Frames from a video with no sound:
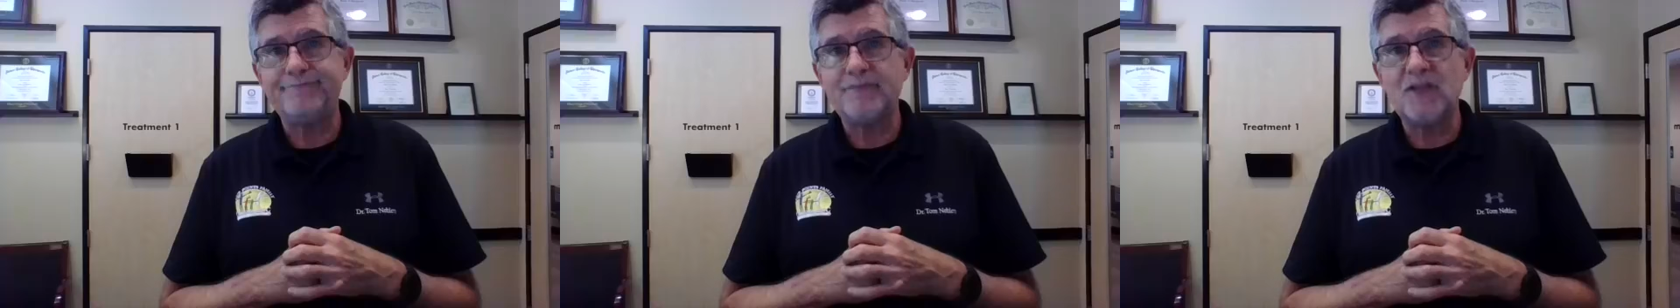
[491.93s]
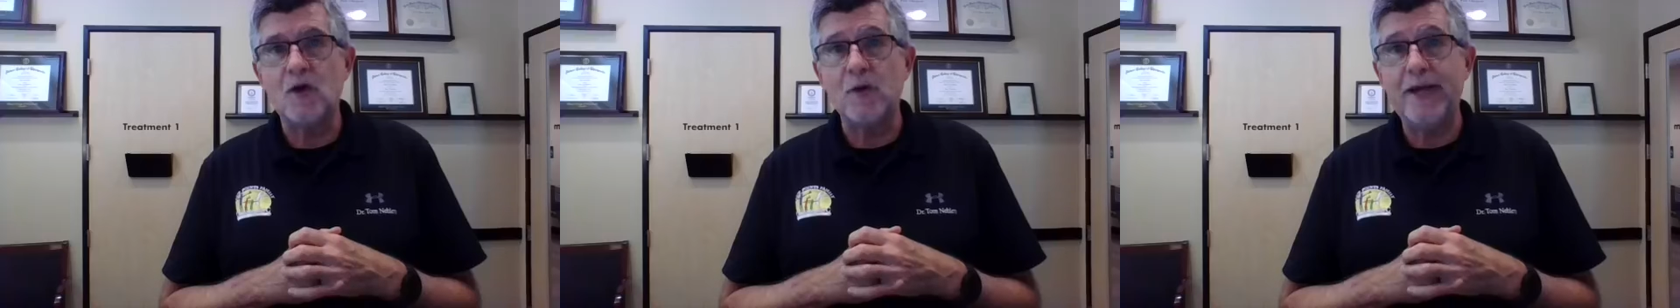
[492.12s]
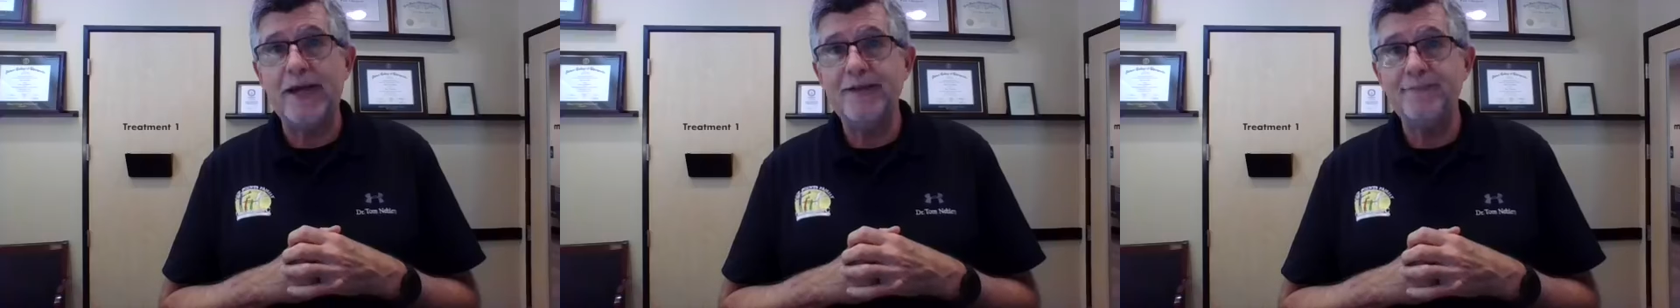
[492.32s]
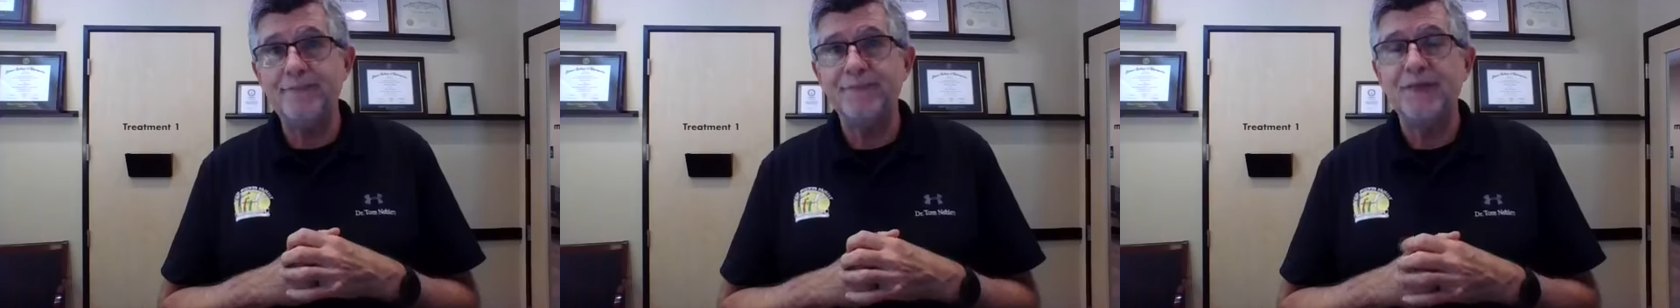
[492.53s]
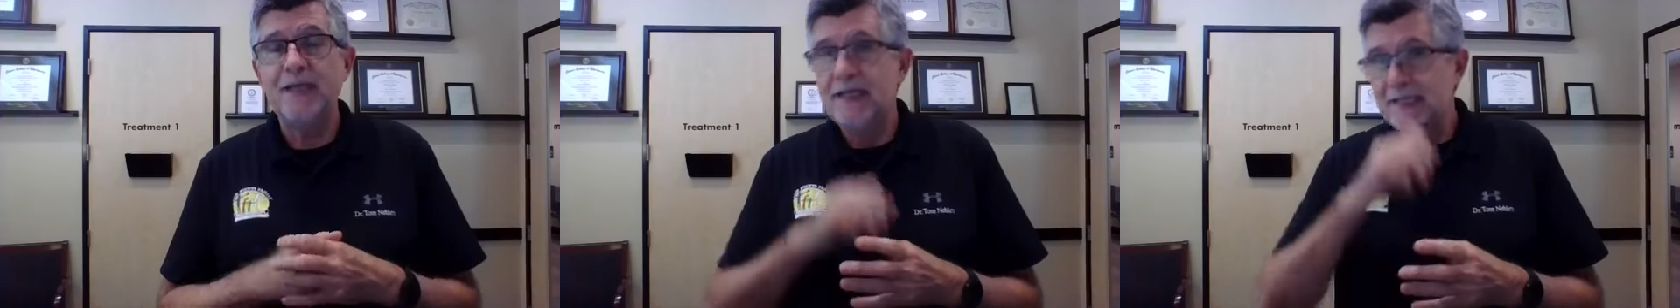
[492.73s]
Okay?
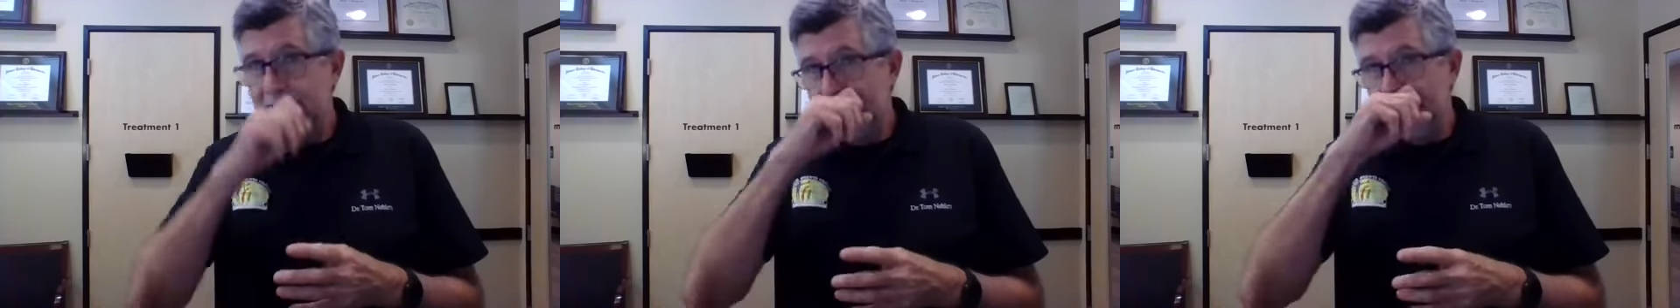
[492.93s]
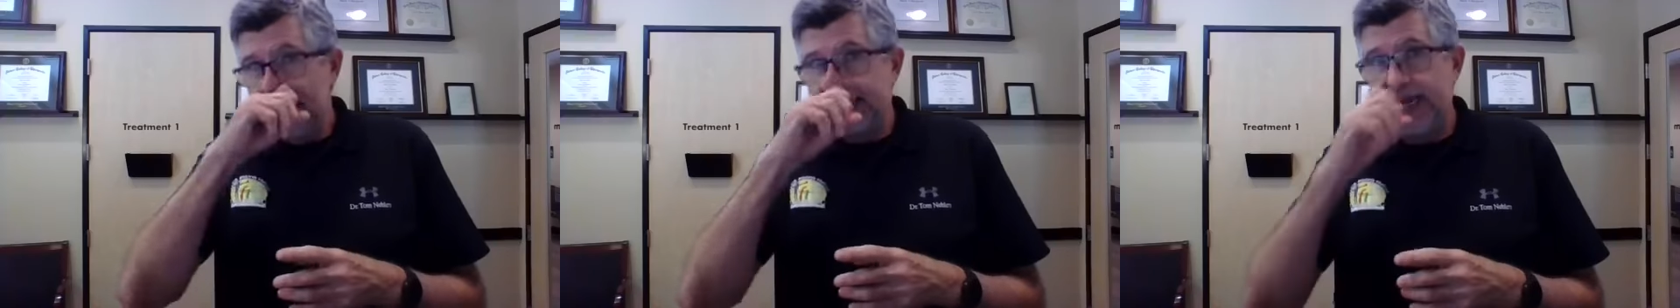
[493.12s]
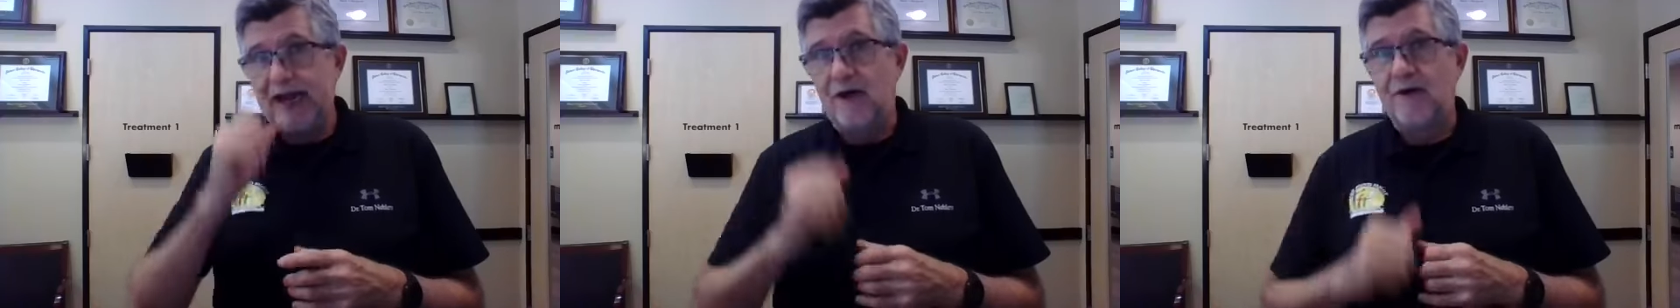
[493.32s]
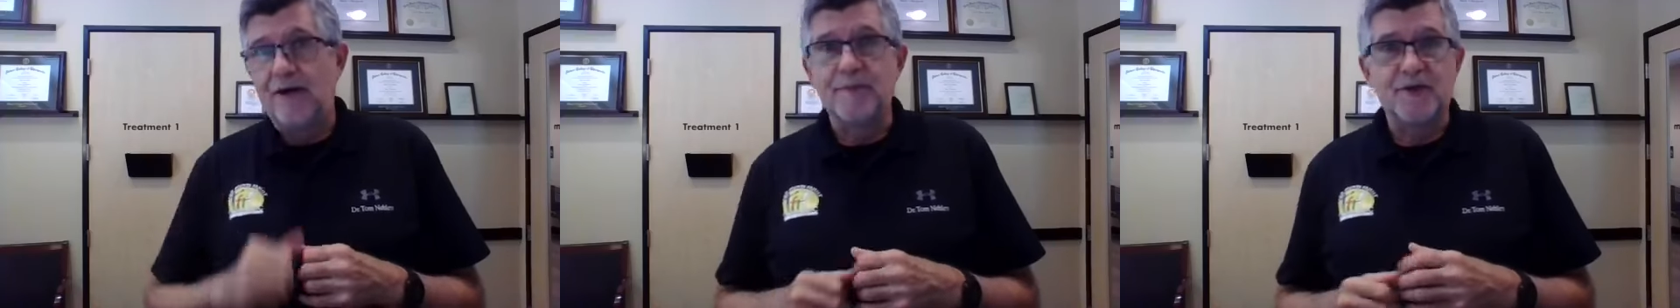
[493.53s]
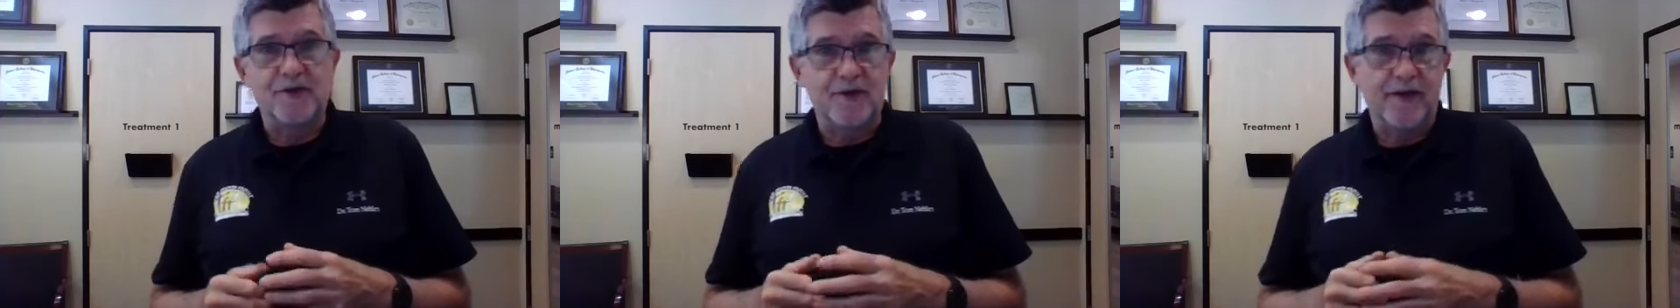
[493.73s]
Now,
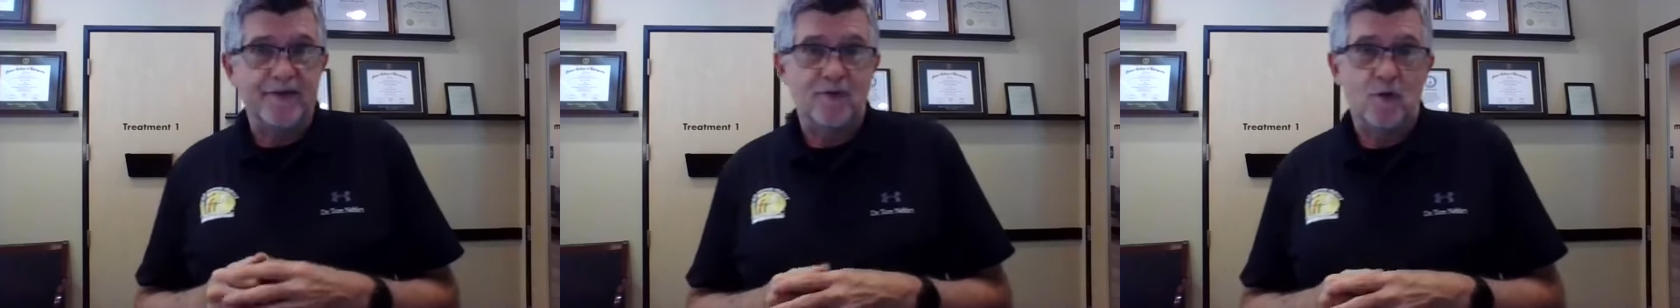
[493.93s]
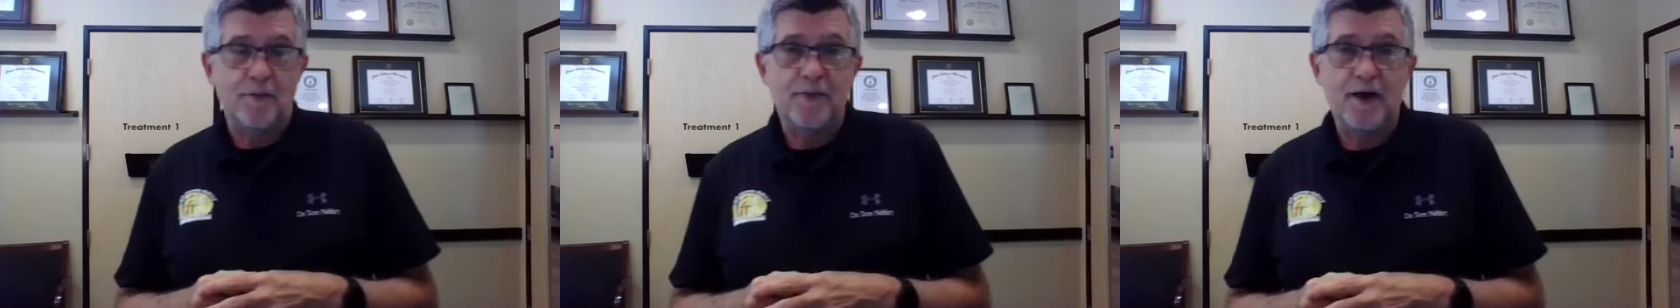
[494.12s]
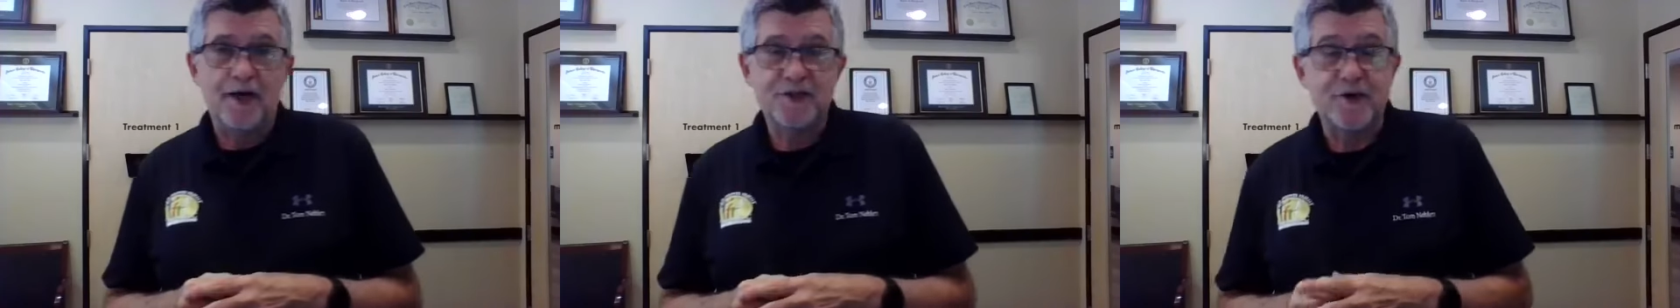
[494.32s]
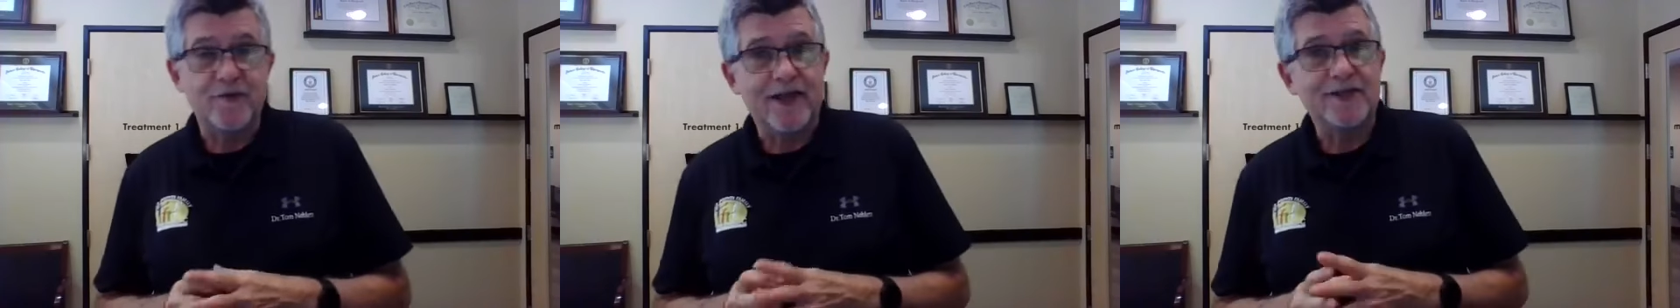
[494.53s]
I mentioned head forward posture.